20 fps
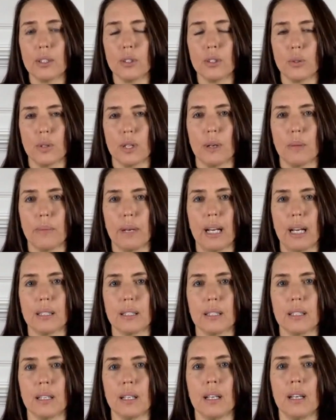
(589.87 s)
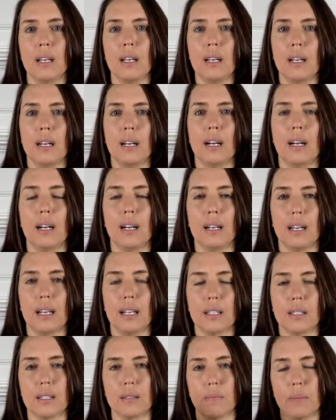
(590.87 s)
do better and do their best
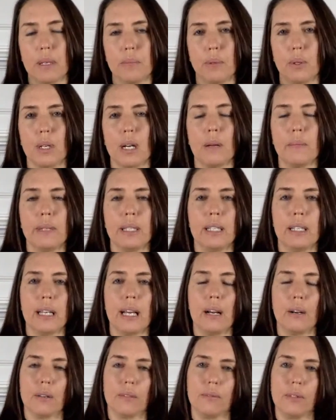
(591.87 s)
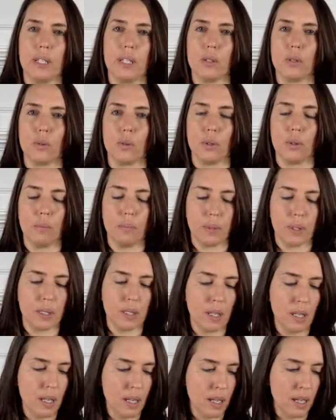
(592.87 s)
as people come in and out of these
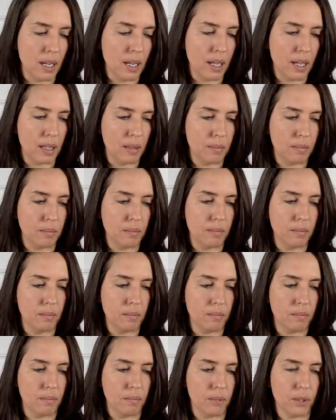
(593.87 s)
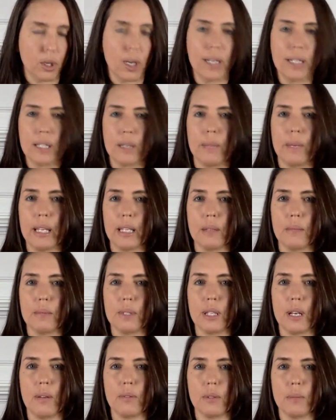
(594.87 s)
groups, trying to make
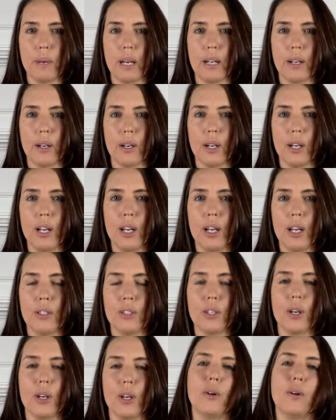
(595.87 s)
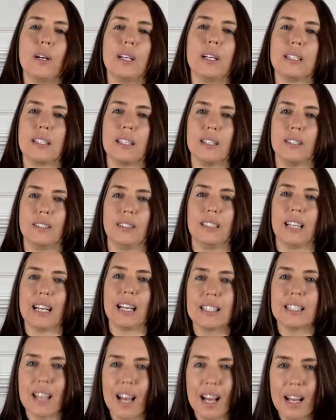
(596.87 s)
themselves better. So until
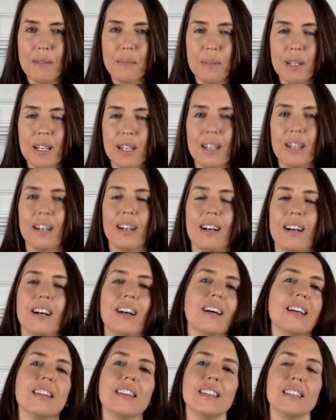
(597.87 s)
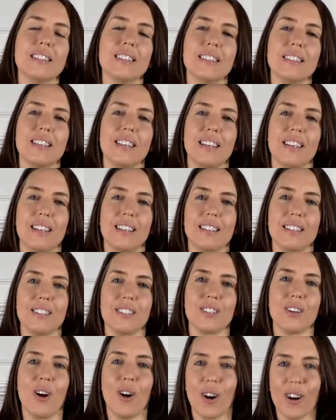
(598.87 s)
next time, this
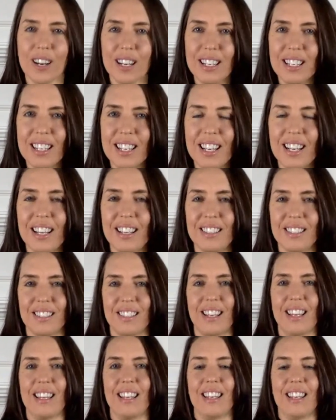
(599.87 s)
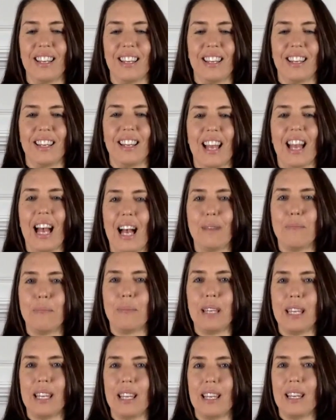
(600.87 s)
is Karen saying
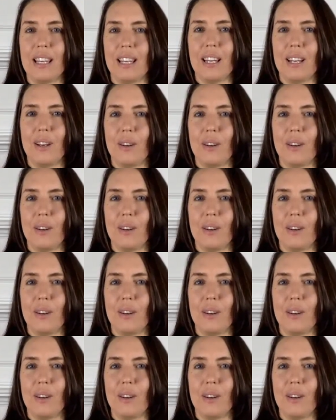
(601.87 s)
happy